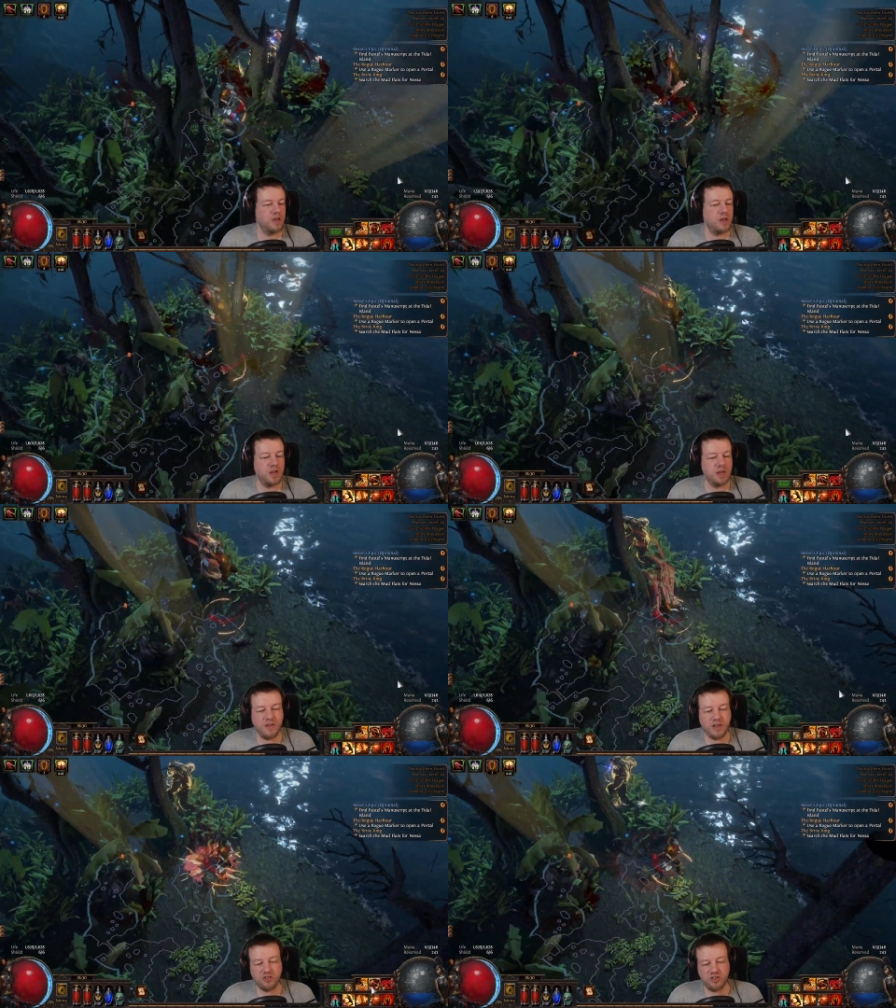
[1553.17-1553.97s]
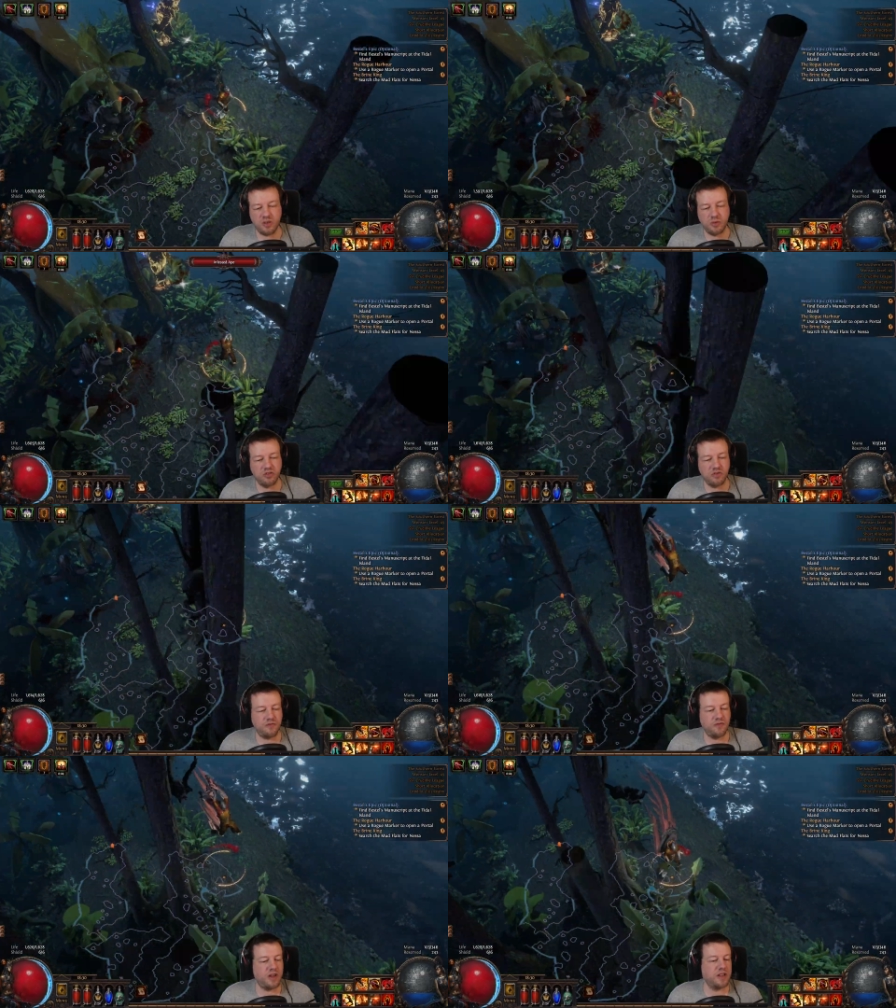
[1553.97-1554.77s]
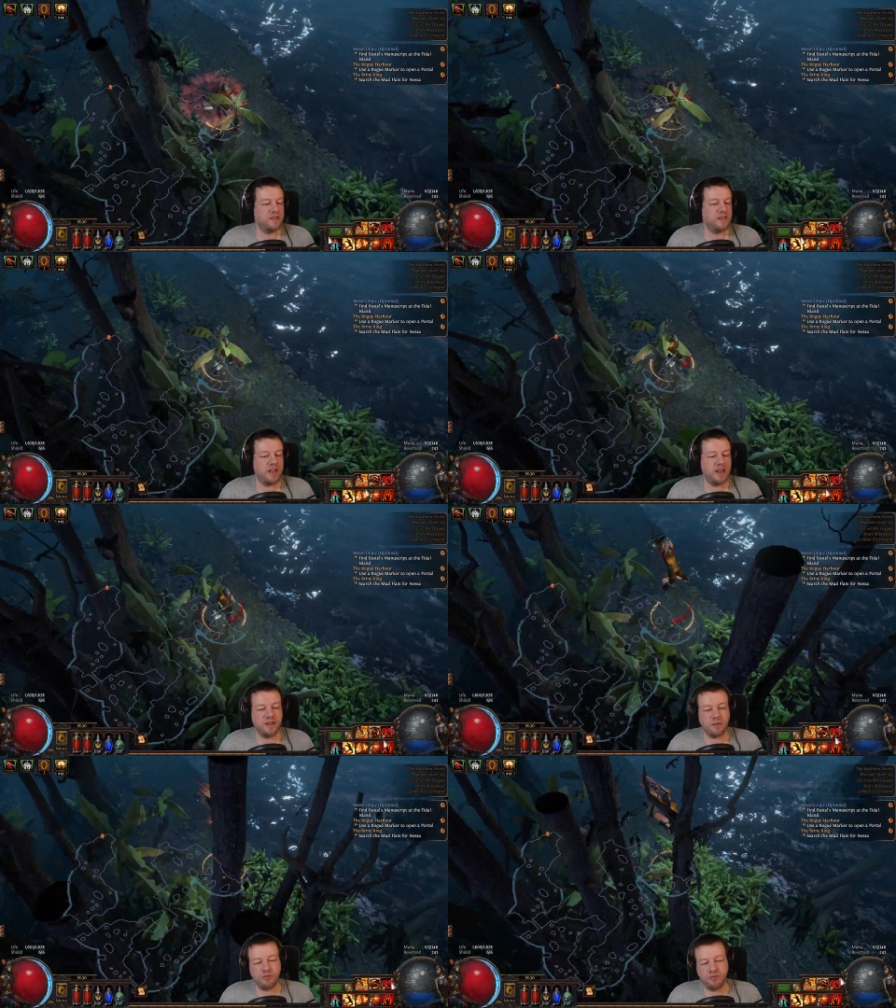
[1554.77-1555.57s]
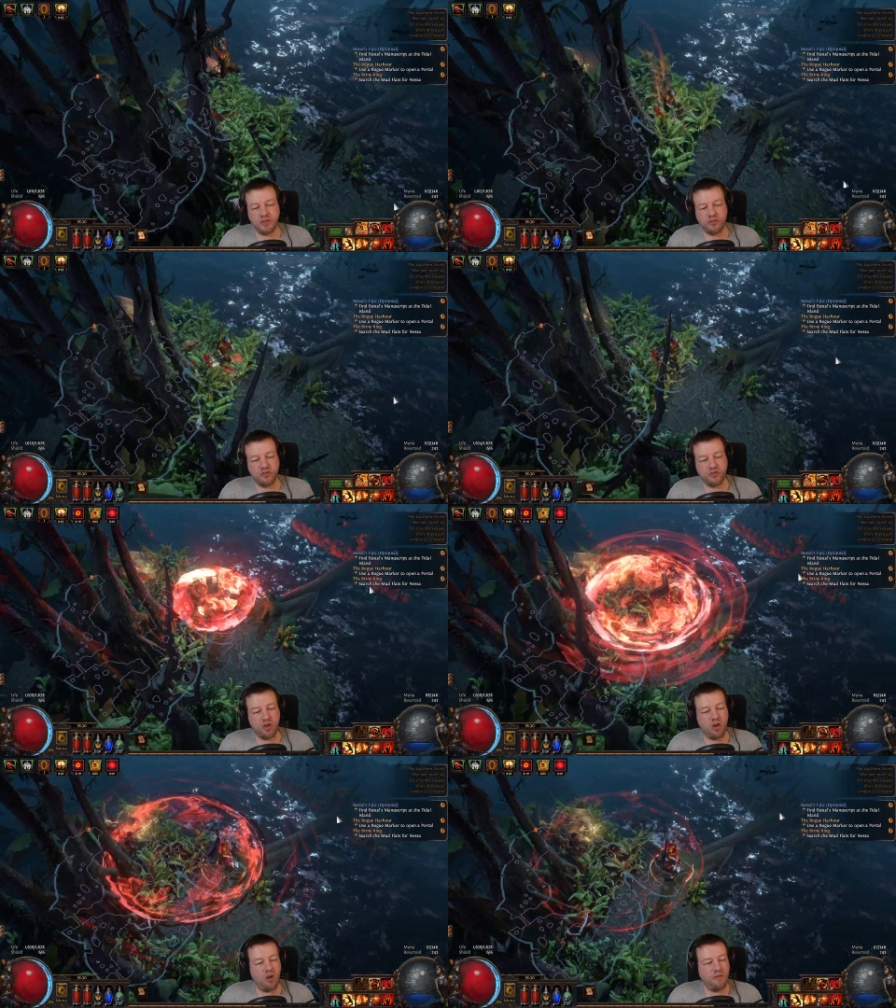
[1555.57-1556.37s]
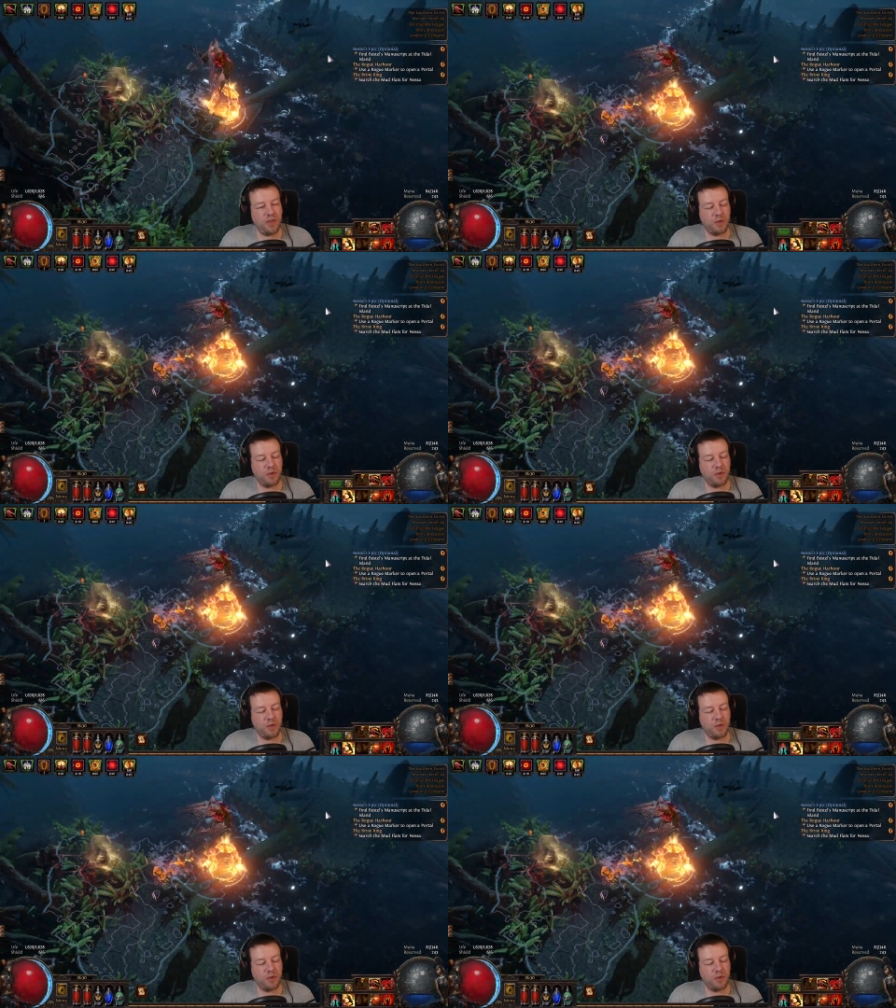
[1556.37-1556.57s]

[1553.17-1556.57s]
And eventually we should find a little bridge off. There we